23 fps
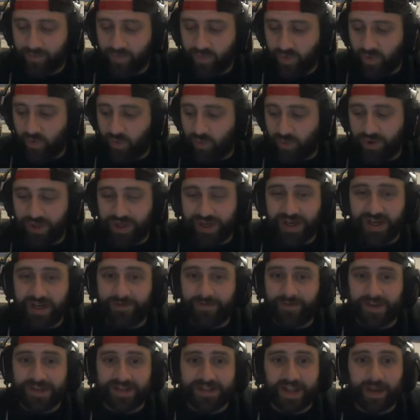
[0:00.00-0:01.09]
You really need to
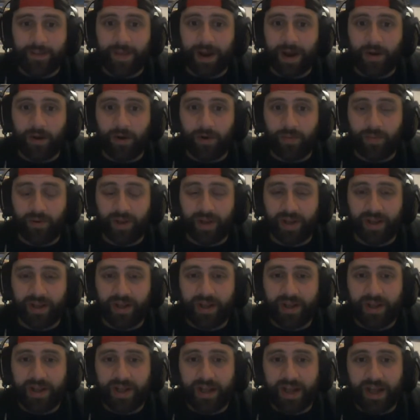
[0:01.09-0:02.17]
fix that power play.
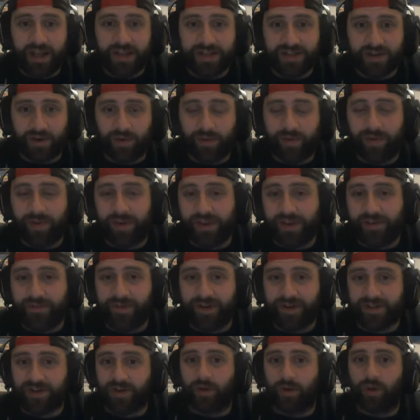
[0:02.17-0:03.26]
I don't think
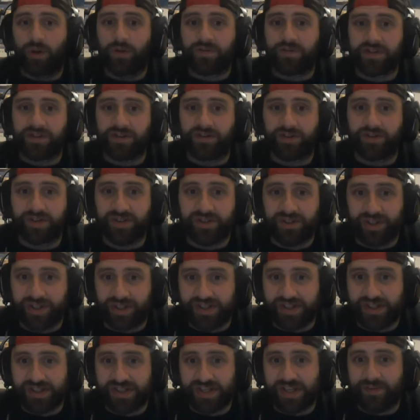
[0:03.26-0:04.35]
Victor Olofsson looks like
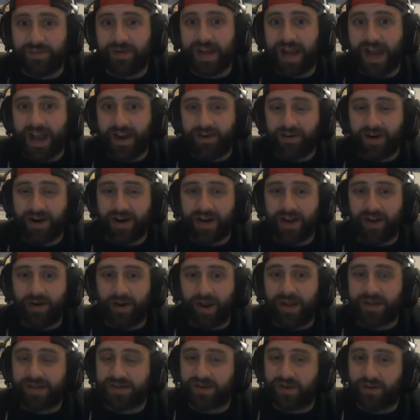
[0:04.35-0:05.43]
the same guy right now.
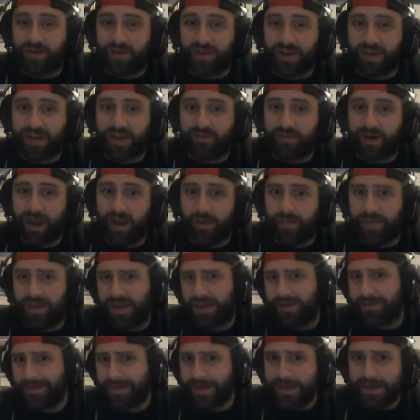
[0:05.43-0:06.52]
I still think he might
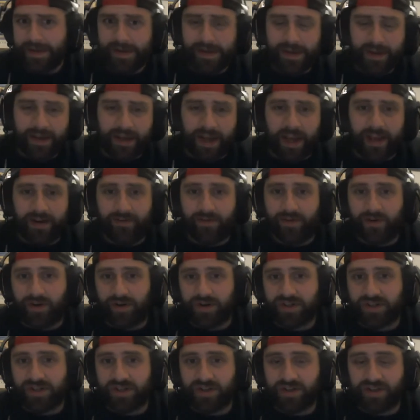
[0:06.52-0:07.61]
be kind of
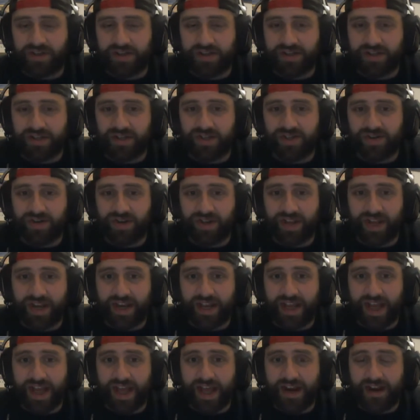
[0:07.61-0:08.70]
nursing this injury that
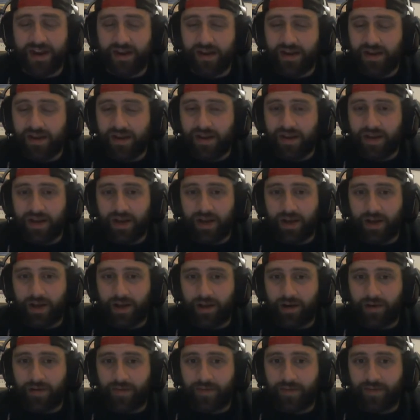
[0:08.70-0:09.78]
he had.
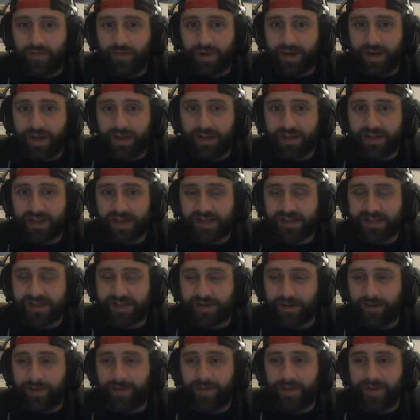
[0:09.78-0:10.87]
I
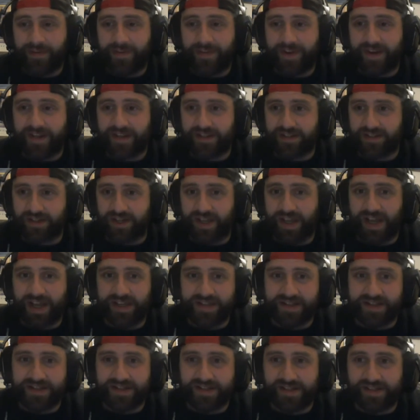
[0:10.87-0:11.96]
still think that he's a little
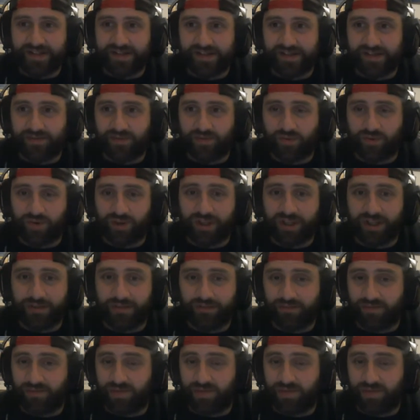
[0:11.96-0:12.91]
hesitant to really,